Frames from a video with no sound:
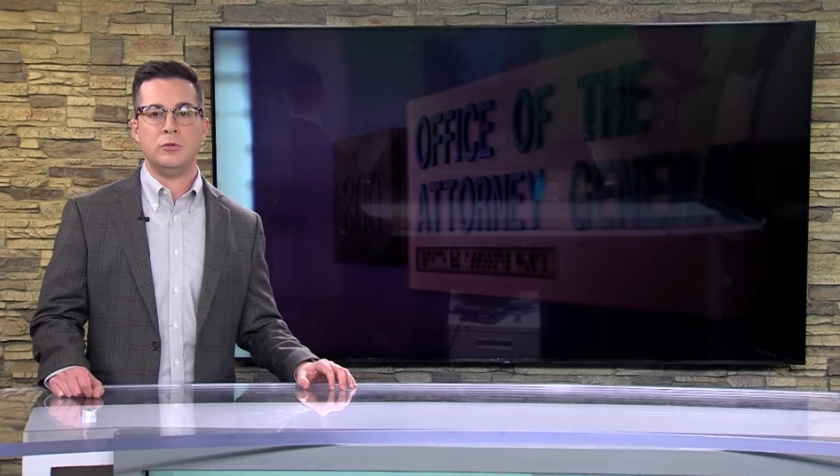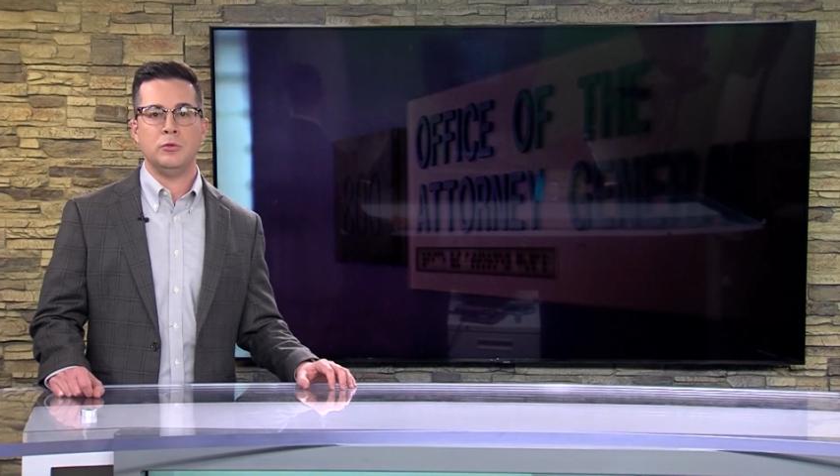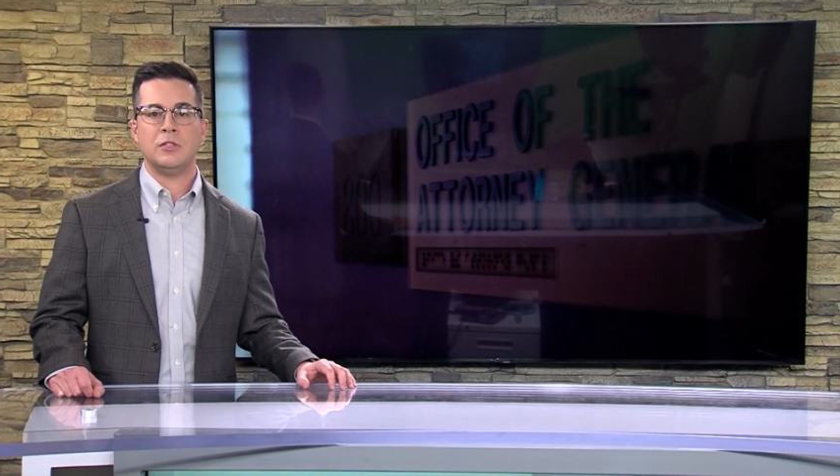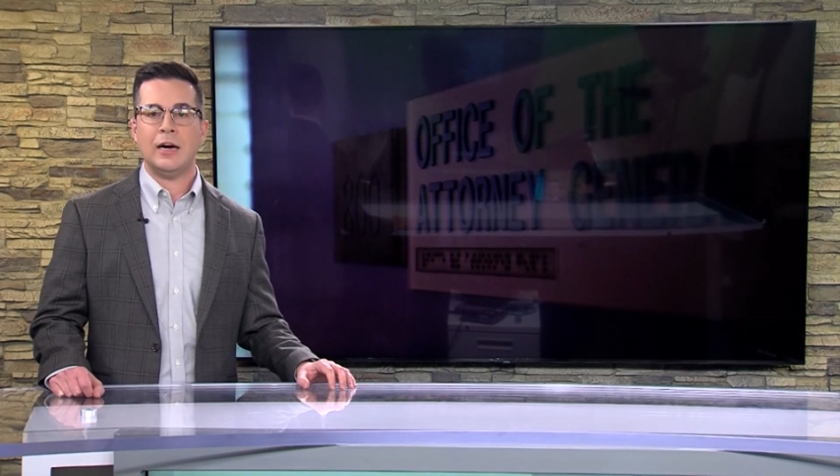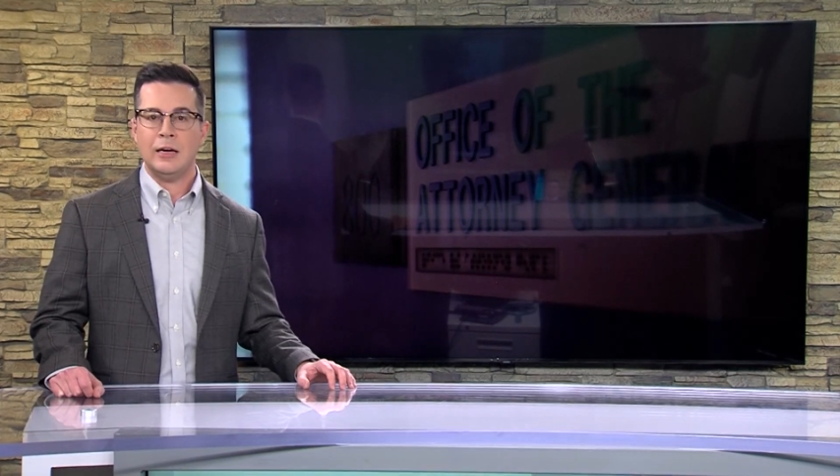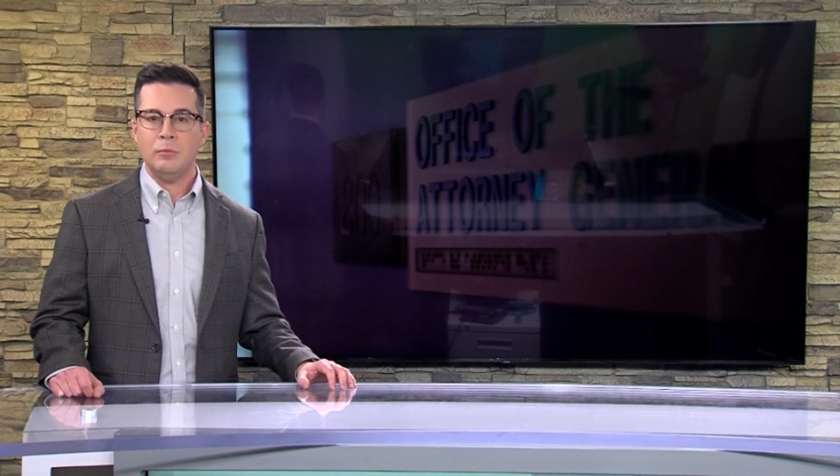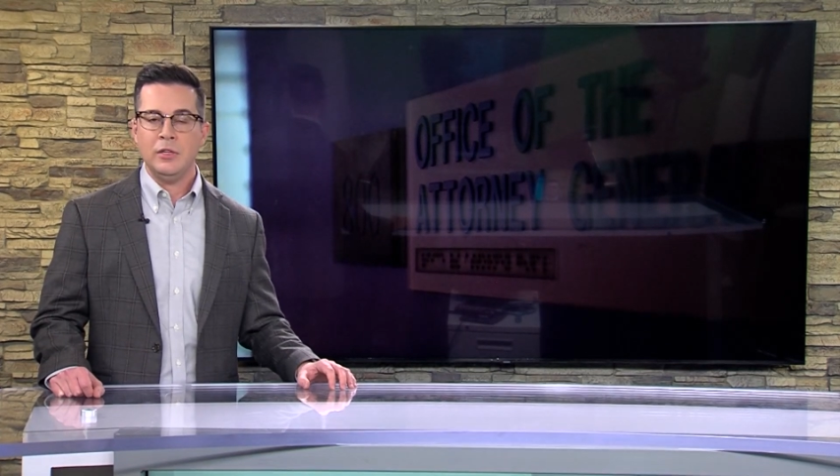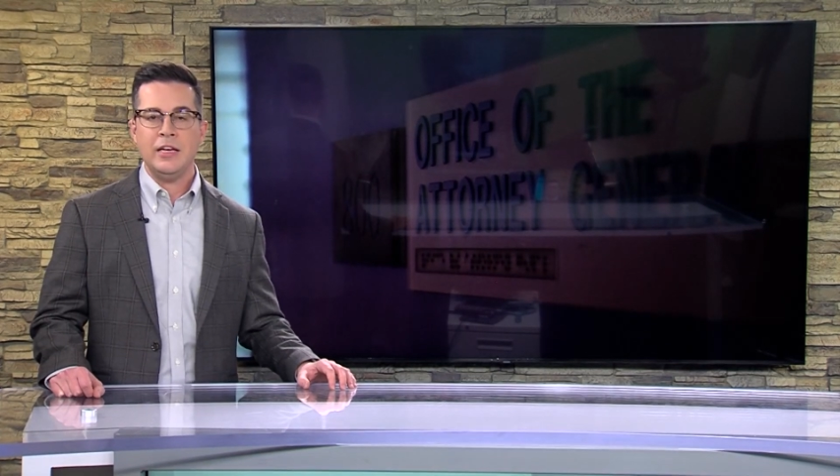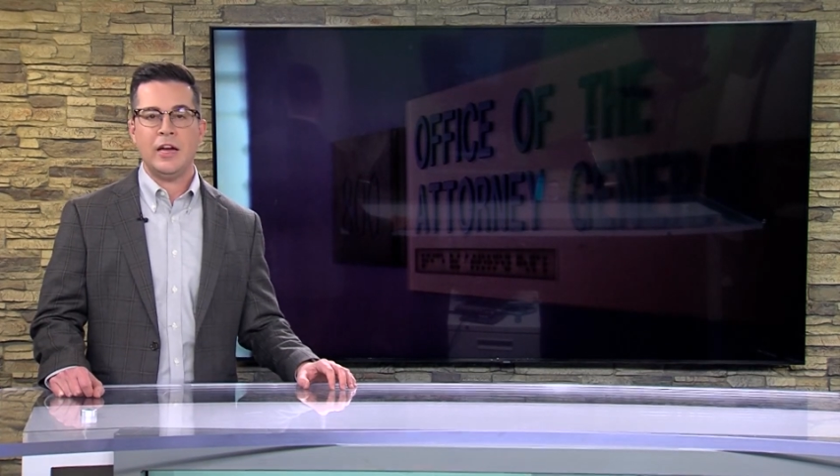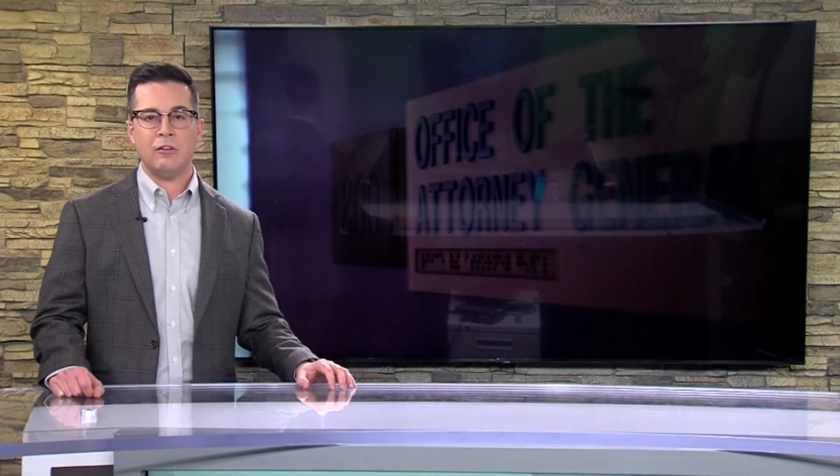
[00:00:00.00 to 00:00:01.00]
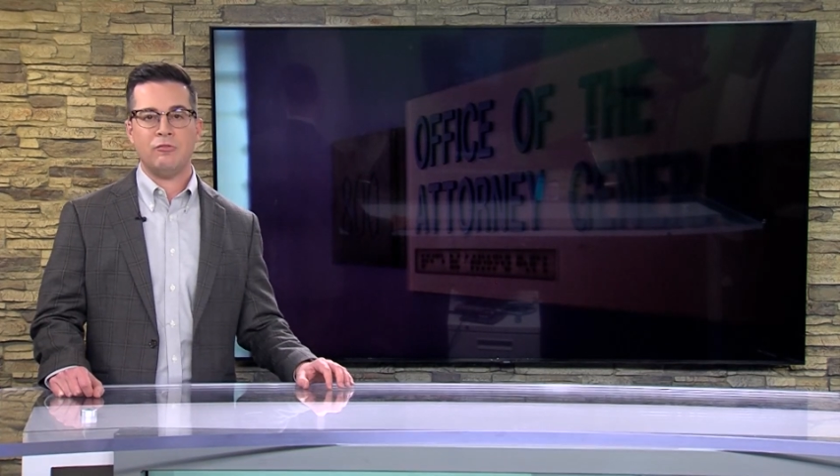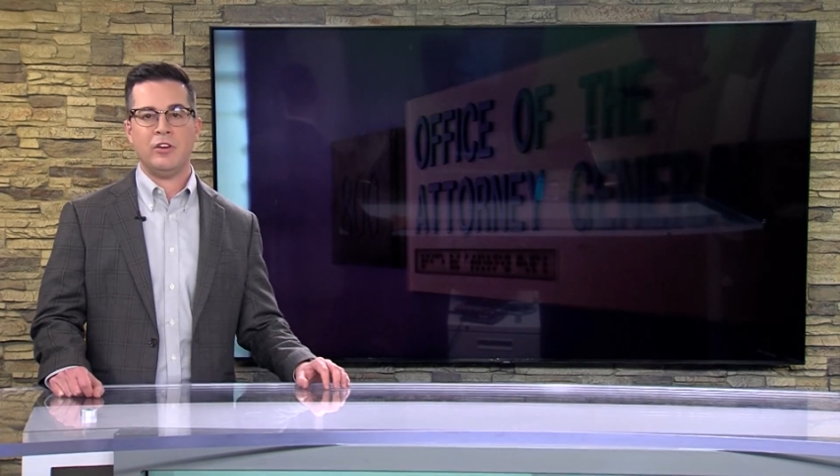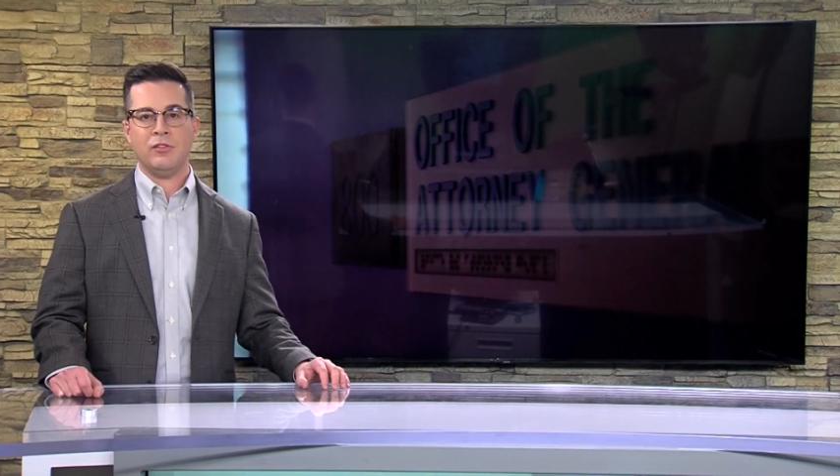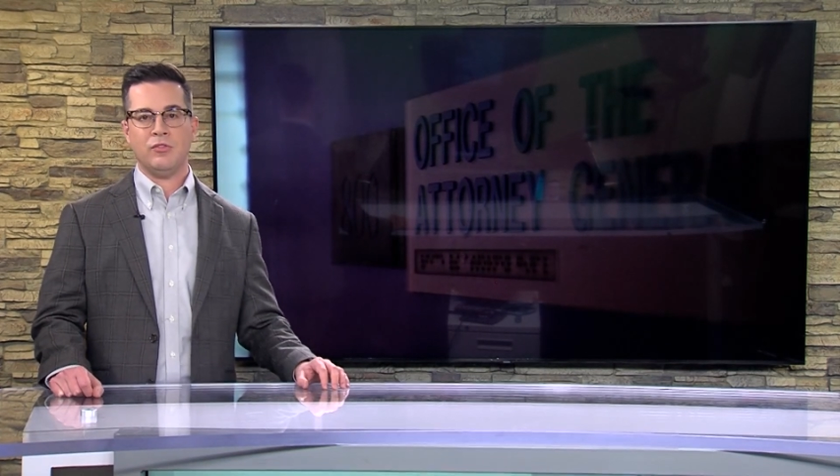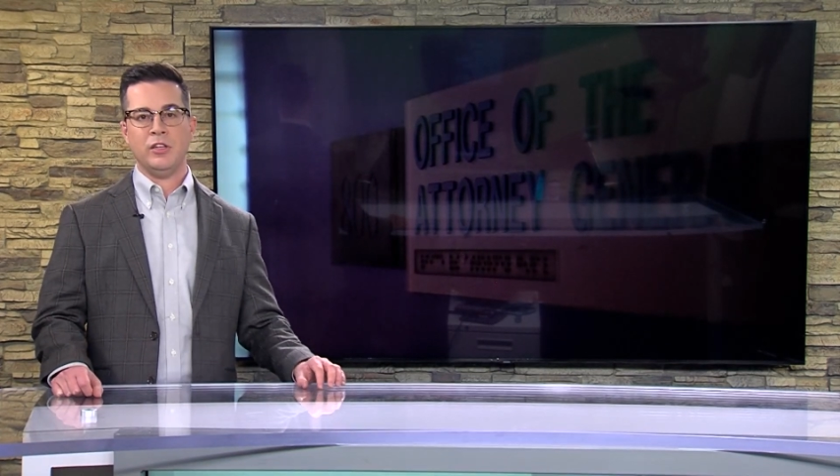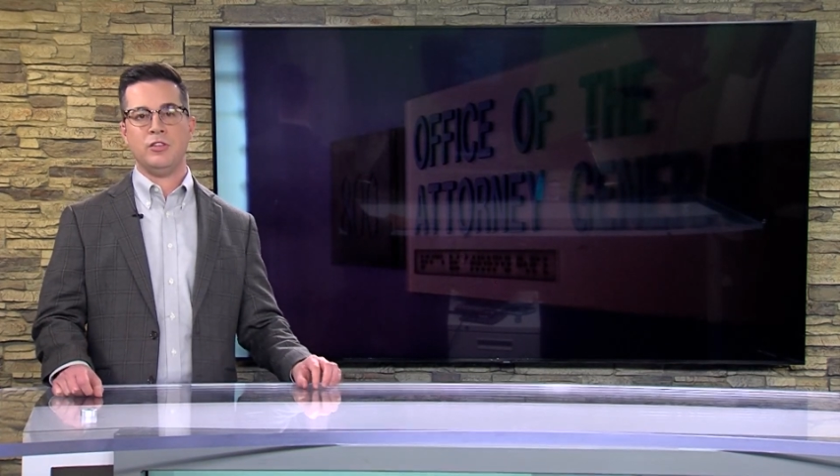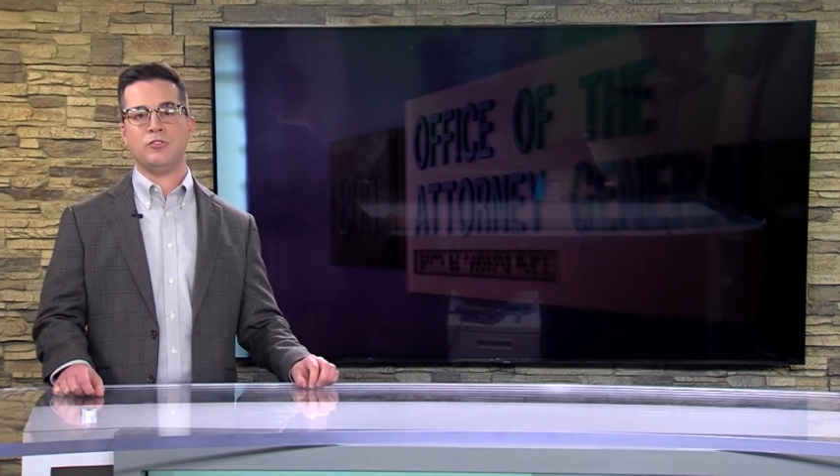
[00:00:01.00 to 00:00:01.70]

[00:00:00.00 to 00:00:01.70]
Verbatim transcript: to timely and faithfully